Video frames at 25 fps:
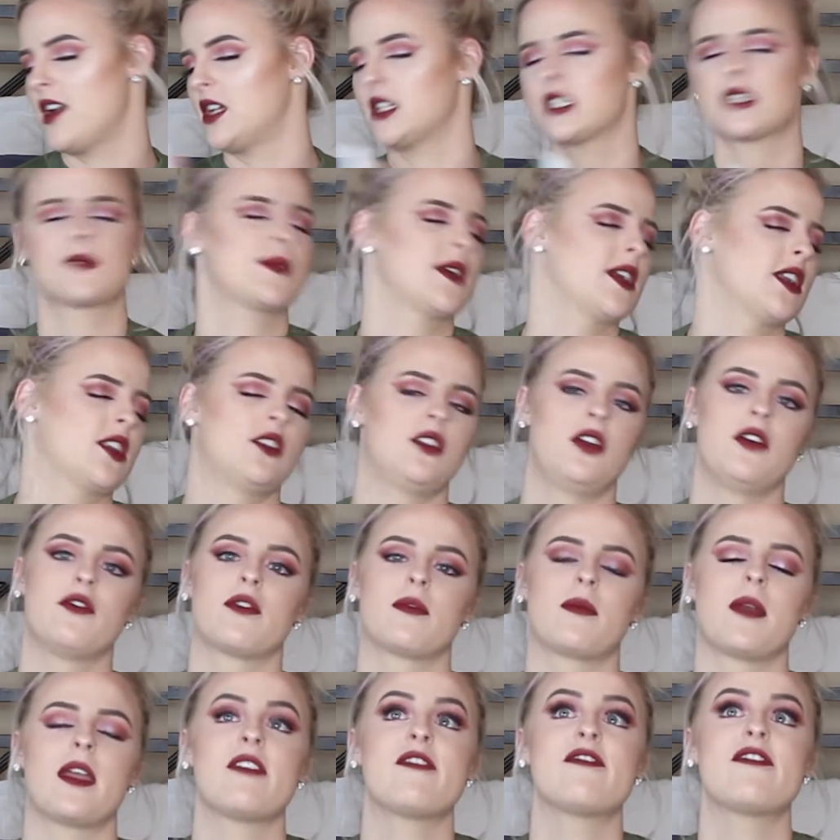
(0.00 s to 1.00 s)
I'll spray it all
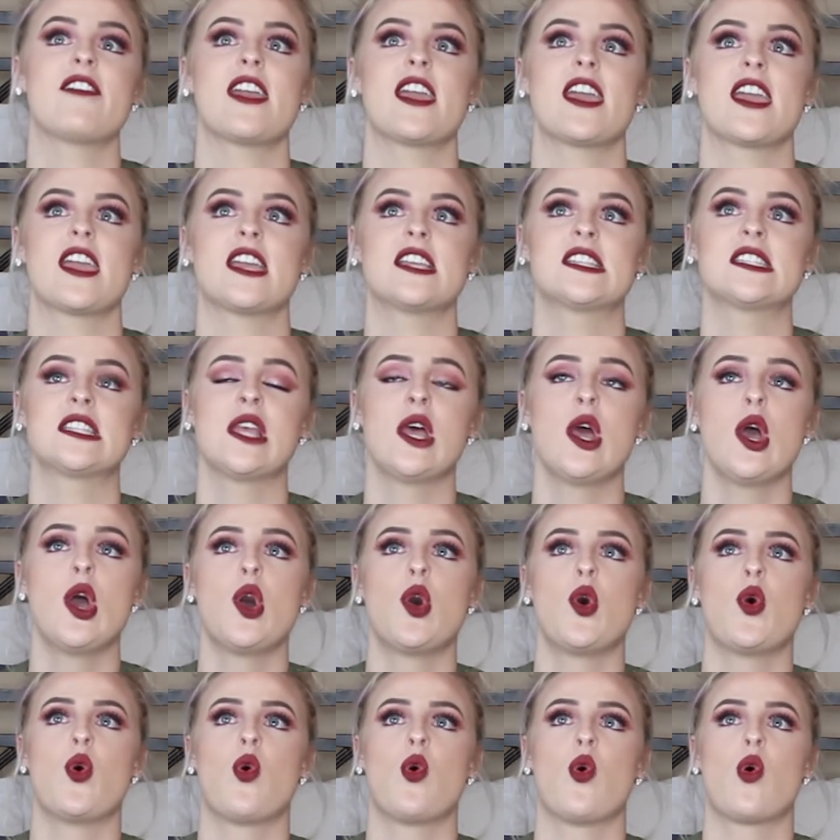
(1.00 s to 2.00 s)
over my face,
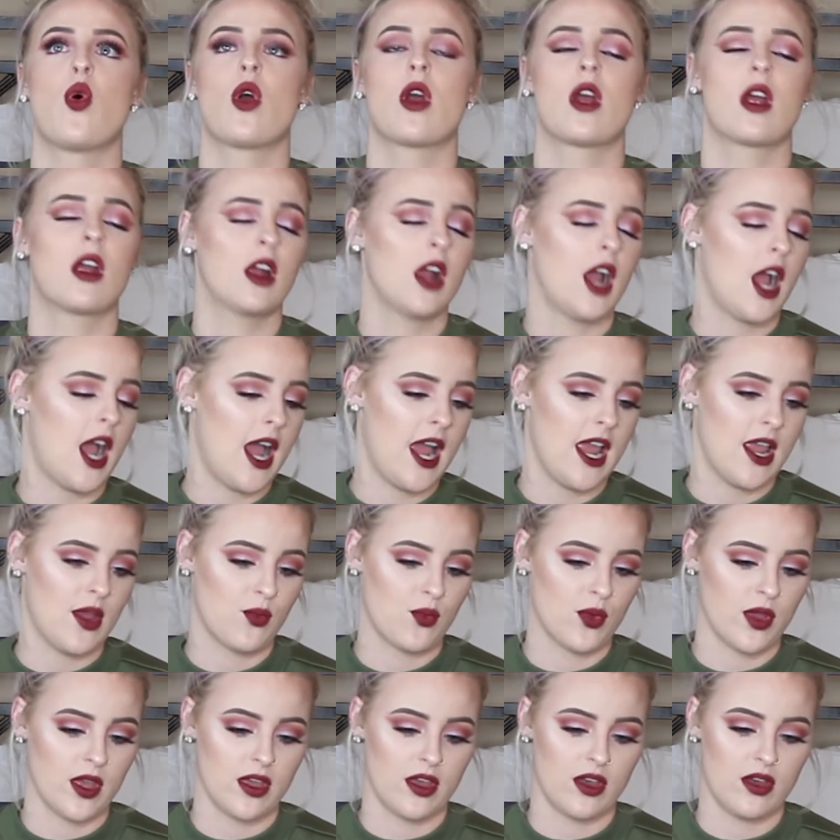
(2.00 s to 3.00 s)
or I
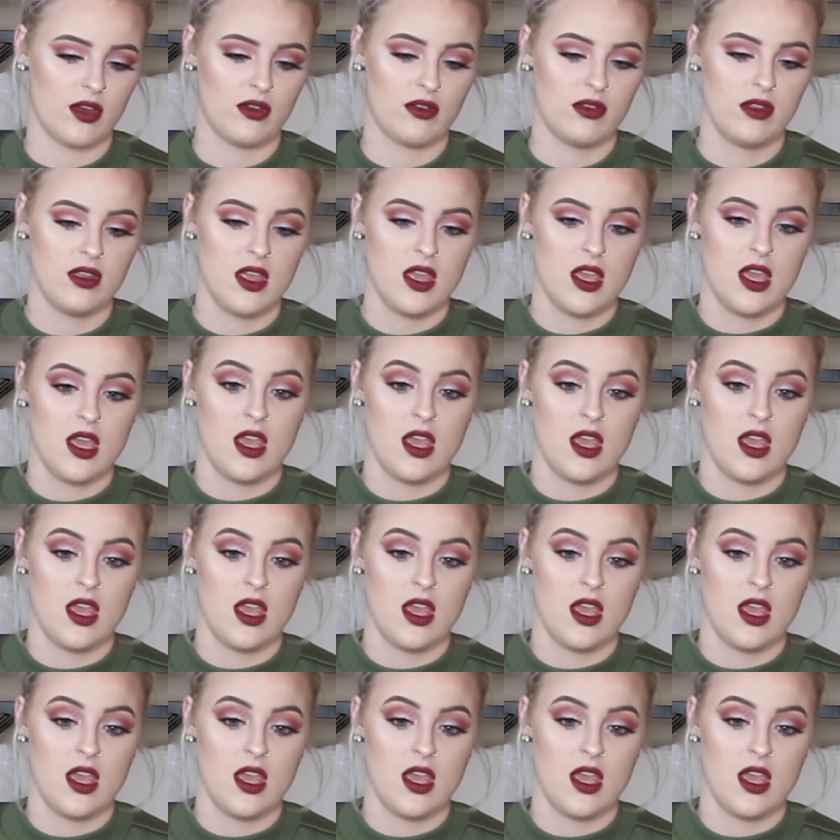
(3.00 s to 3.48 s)
will